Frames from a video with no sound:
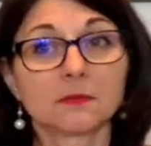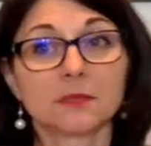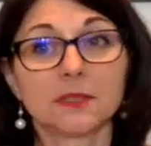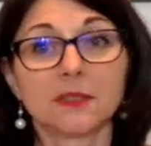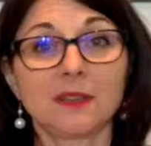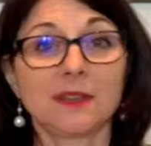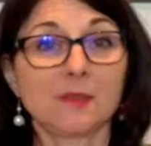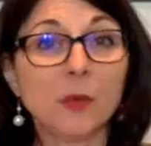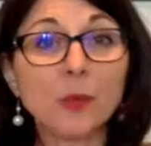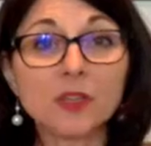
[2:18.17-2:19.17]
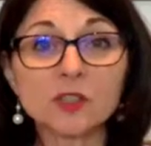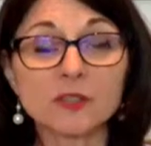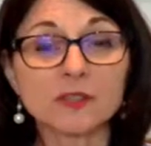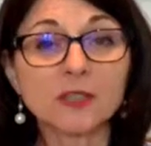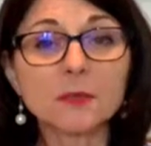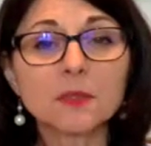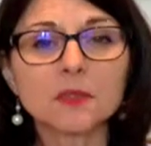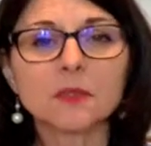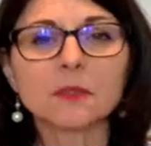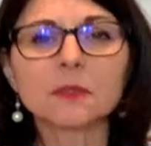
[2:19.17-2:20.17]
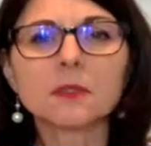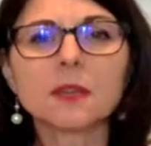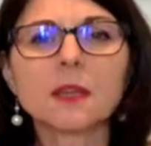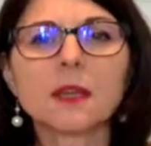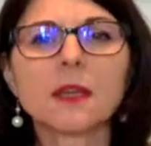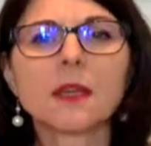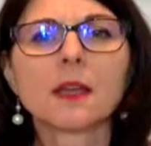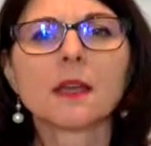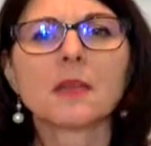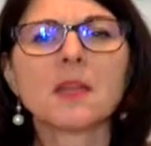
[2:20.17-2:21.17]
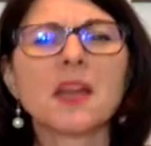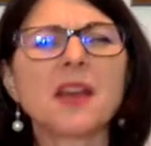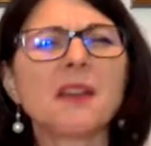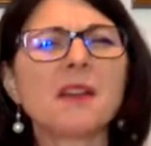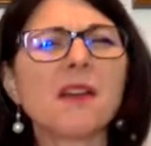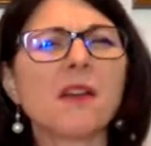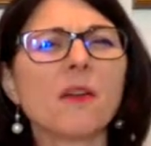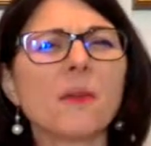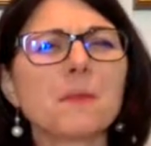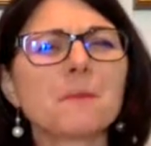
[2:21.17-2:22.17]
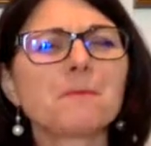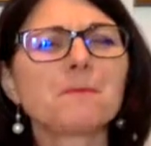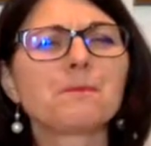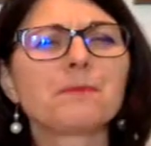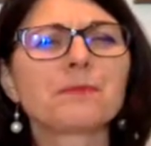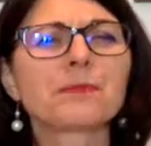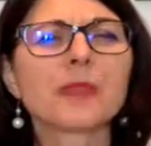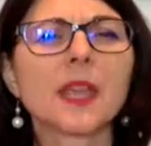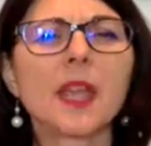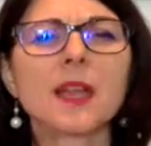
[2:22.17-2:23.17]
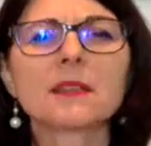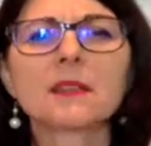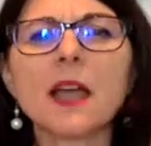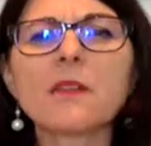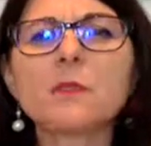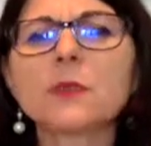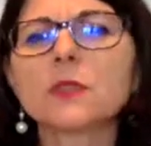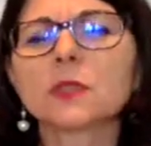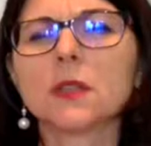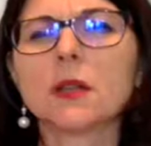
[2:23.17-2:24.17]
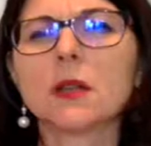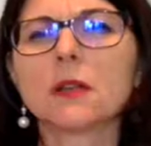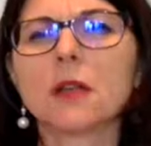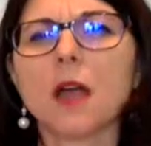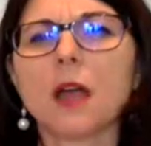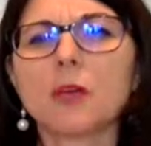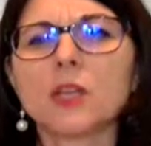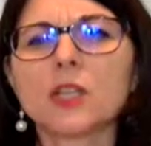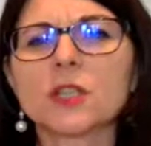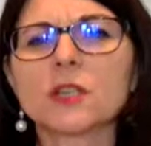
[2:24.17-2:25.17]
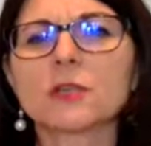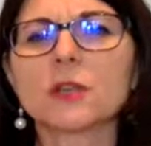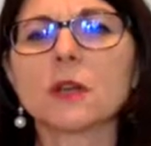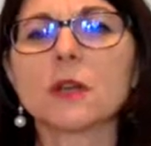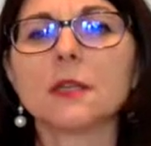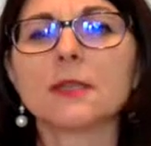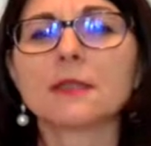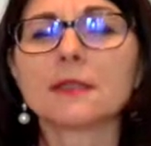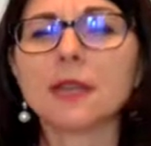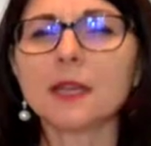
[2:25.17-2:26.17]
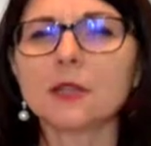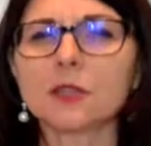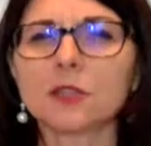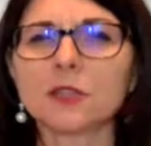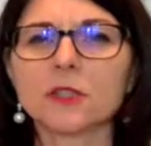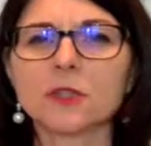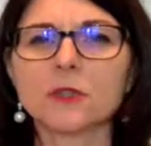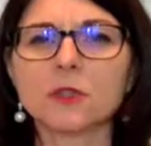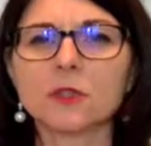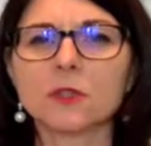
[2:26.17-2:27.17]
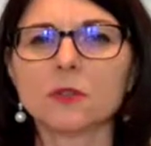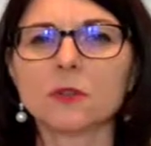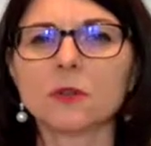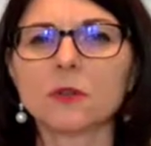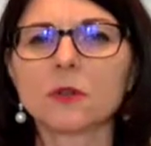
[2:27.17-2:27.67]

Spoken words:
Well, at that moment she seemed so. But how do you know? As life moves along, our wishes for our estate usually do too.